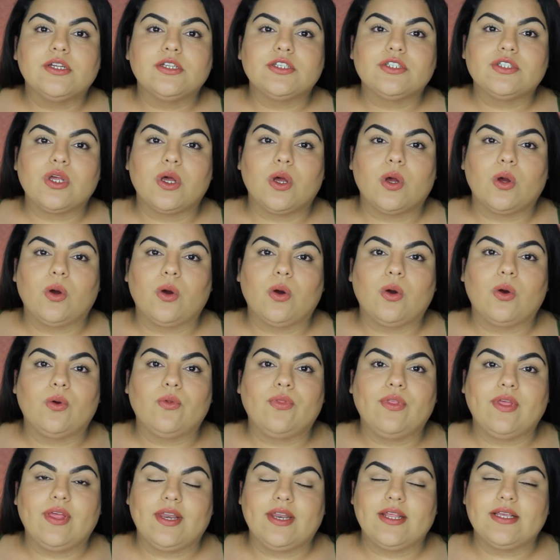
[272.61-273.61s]

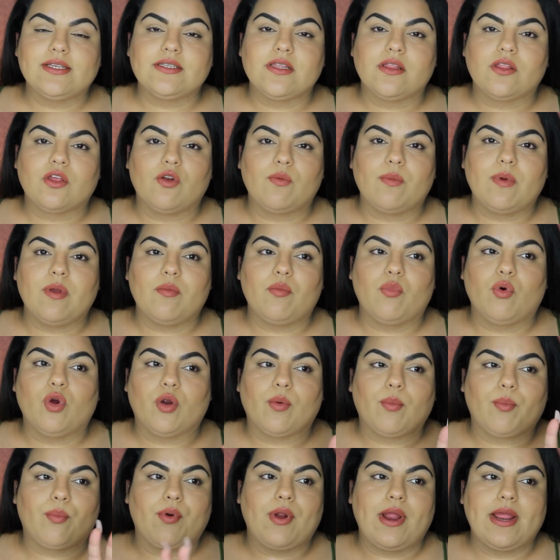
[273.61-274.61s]
So it is a little bit
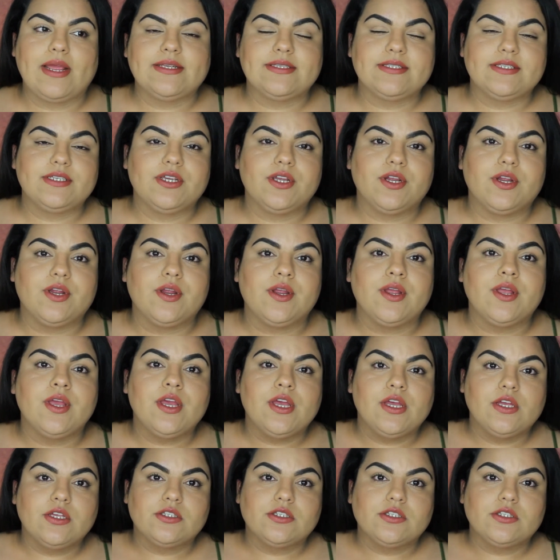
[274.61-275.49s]
more pricier.